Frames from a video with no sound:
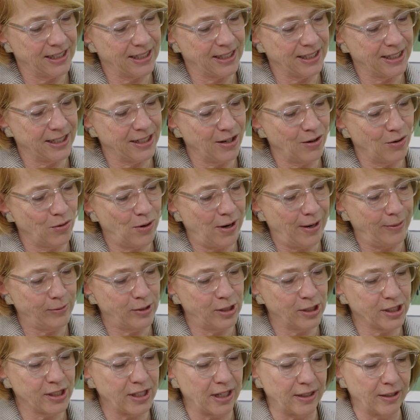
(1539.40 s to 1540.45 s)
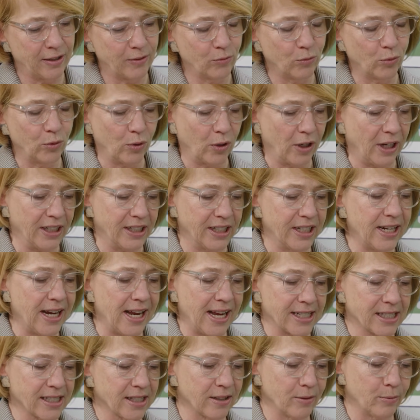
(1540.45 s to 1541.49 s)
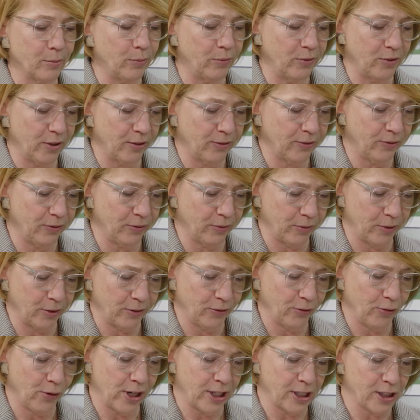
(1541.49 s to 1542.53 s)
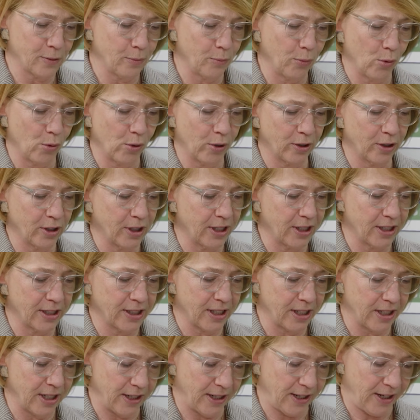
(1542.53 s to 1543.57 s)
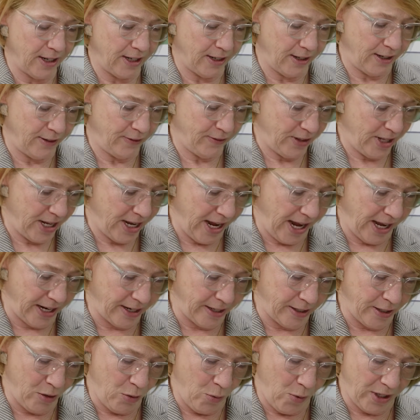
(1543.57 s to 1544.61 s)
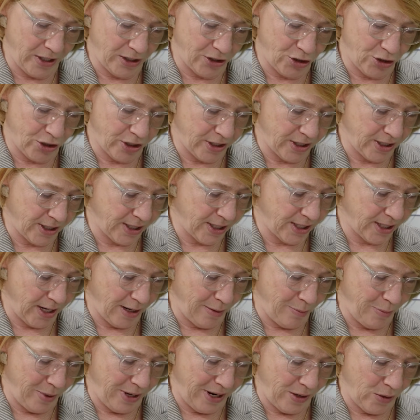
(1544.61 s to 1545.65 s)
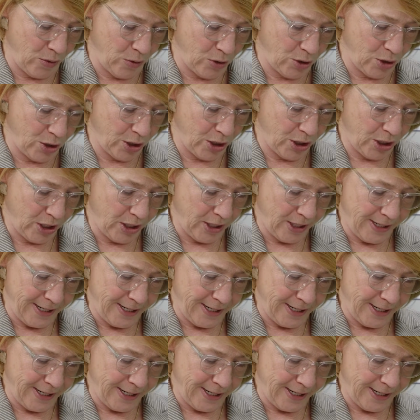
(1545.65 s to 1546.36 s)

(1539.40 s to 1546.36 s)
so I'm just, I did ask the, the, the Friends Board to, if they had any questions about